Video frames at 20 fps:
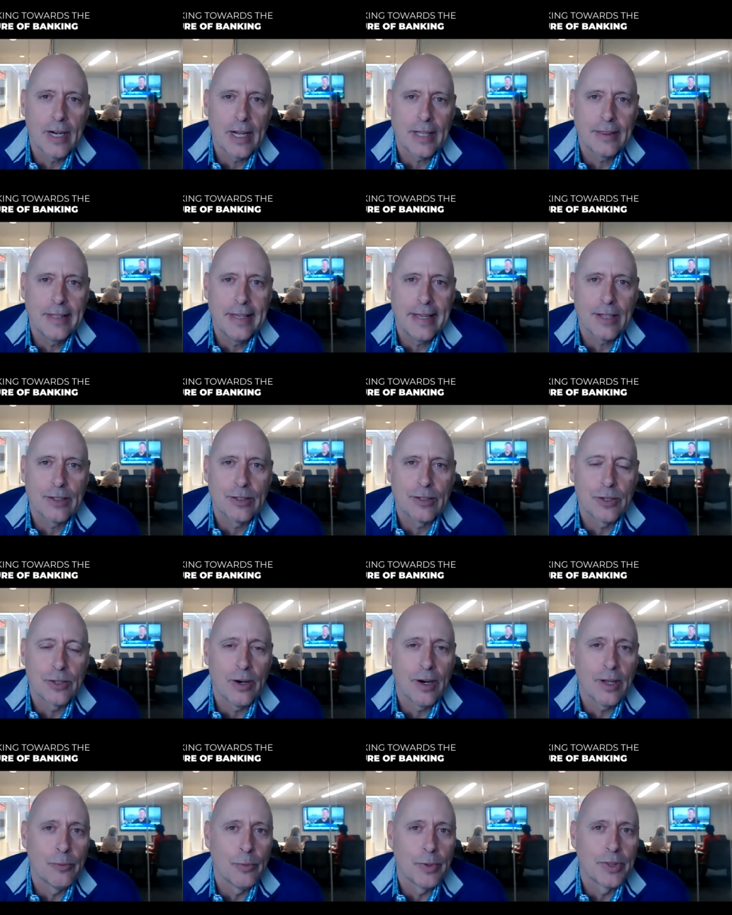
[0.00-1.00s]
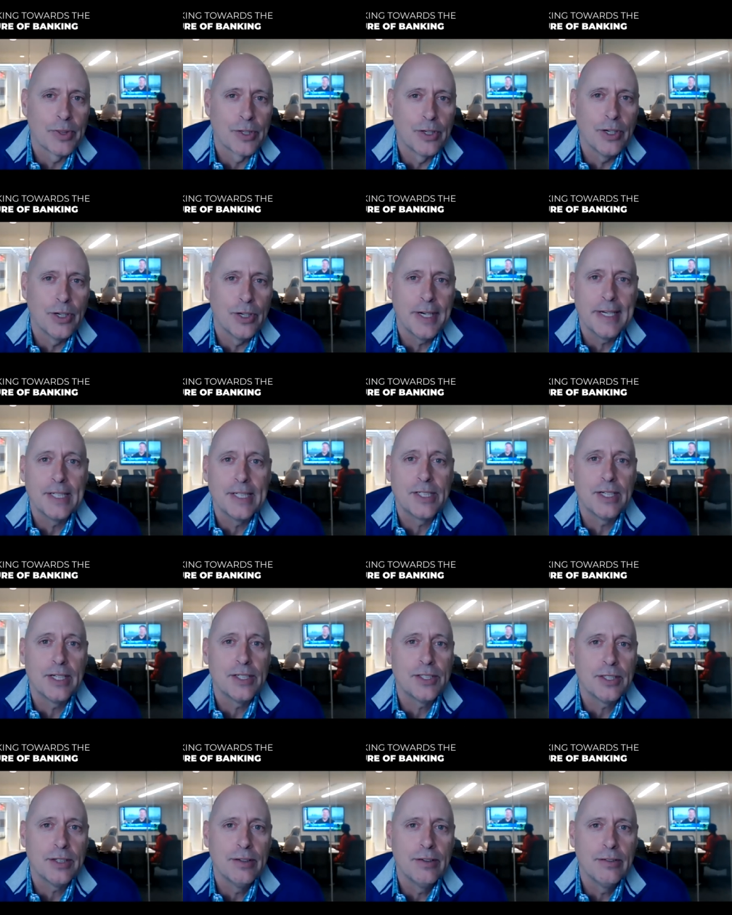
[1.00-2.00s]
I think it started with good
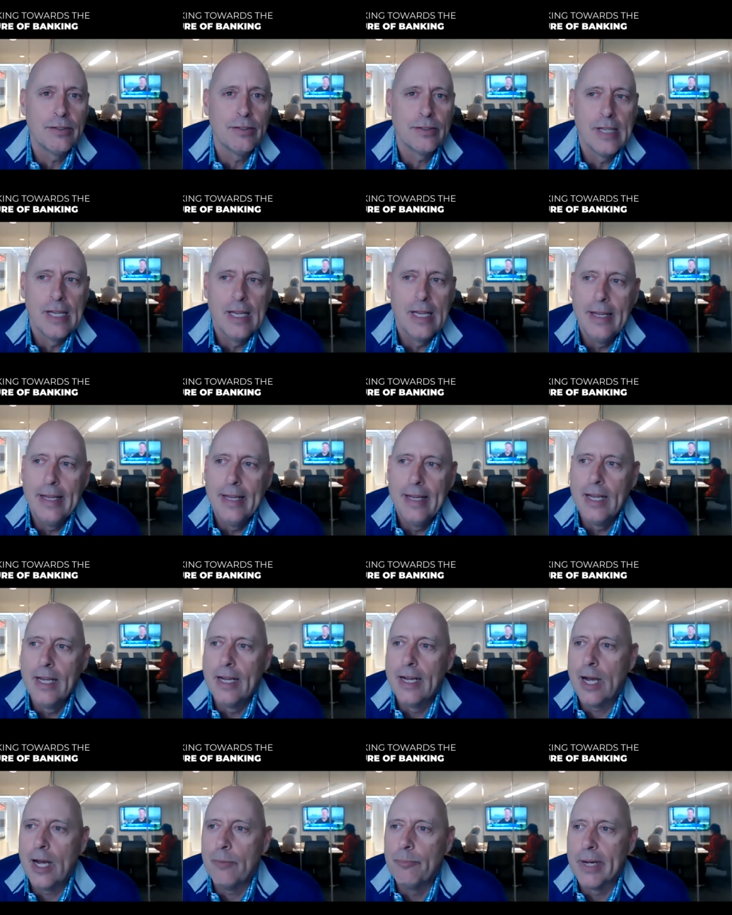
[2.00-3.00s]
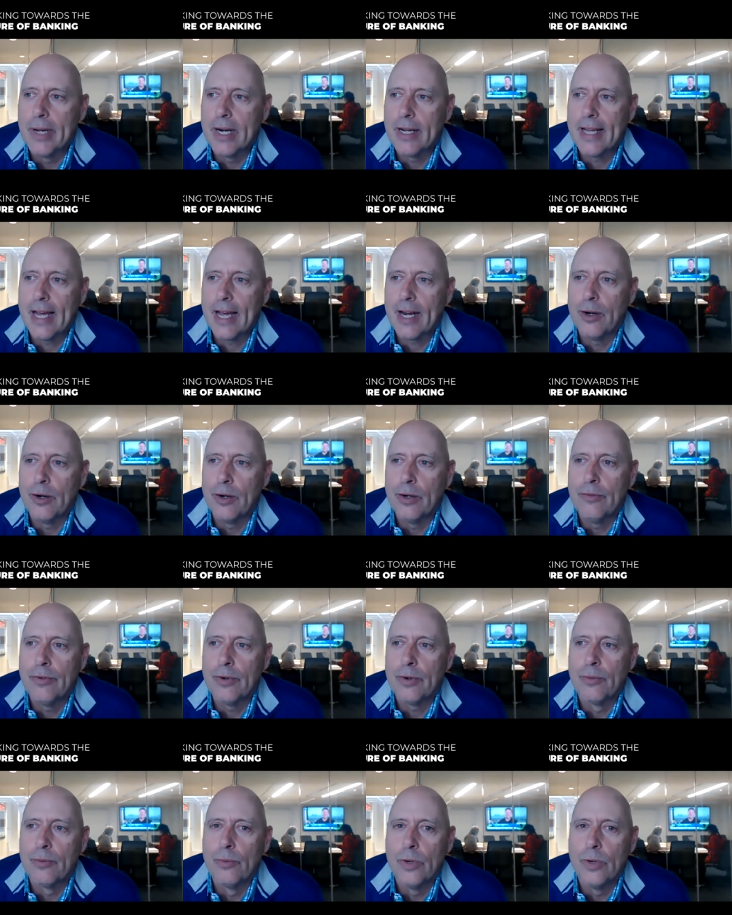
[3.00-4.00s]
intentions, uh, but it got
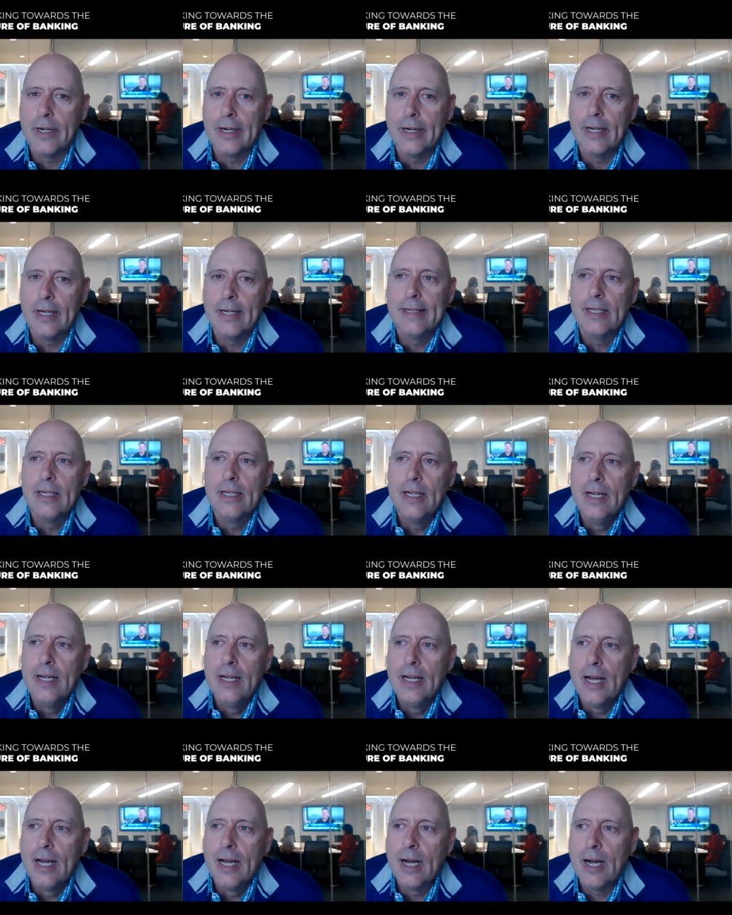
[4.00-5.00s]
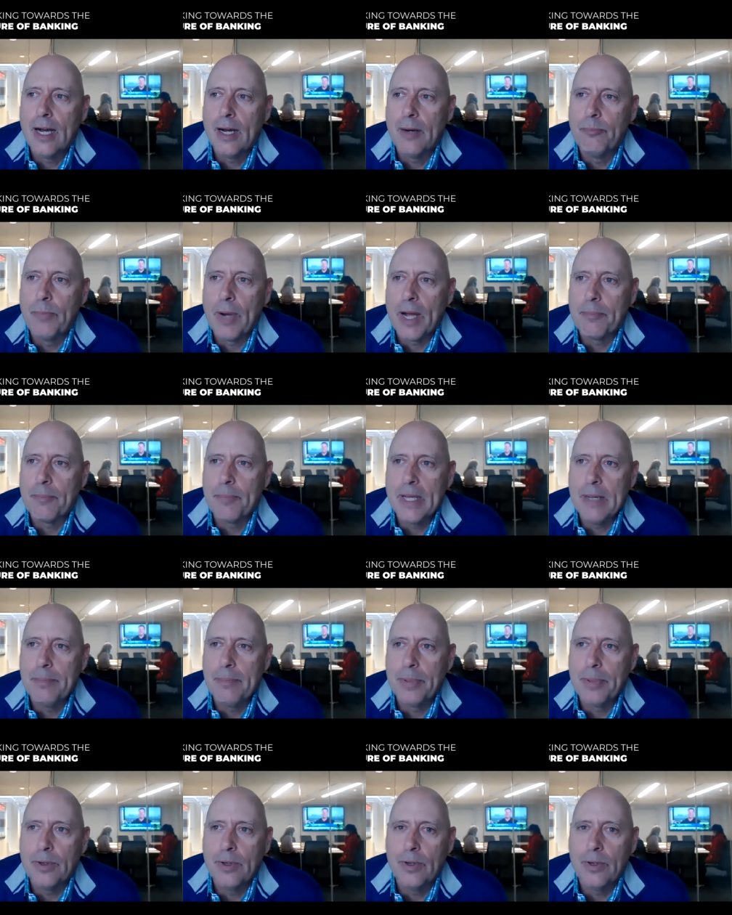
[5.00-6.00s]
overrun uh, by
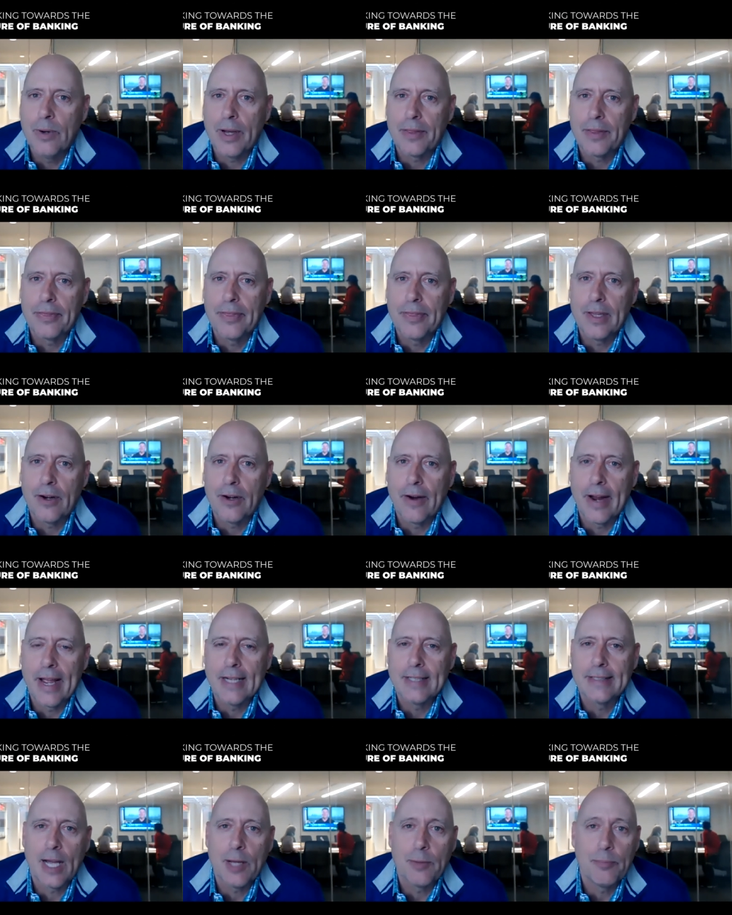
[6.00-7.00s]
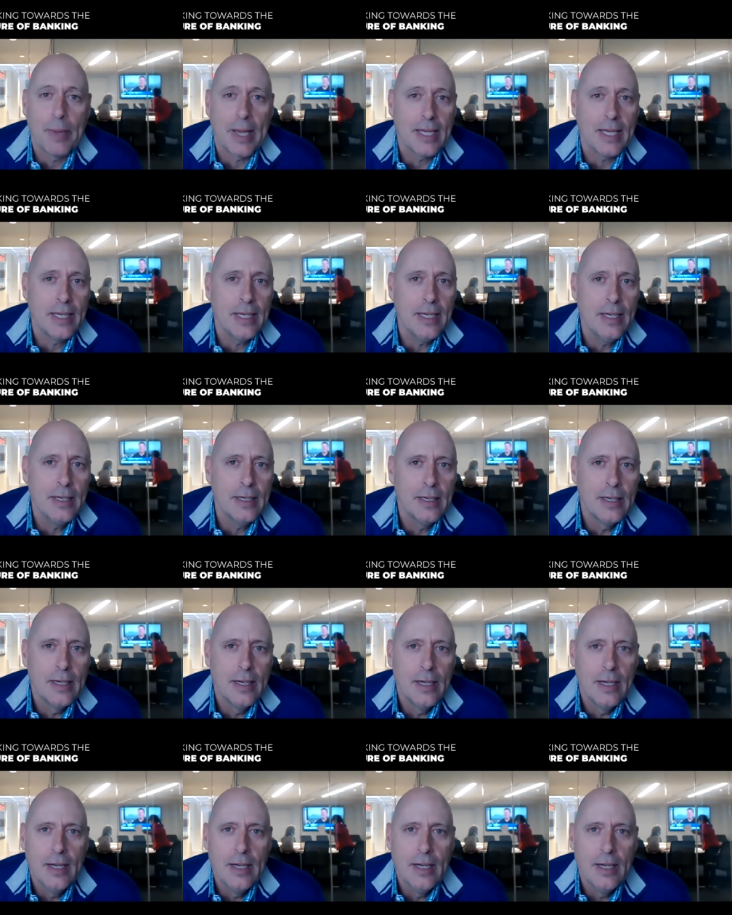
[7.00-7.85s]
people who I think are anti banking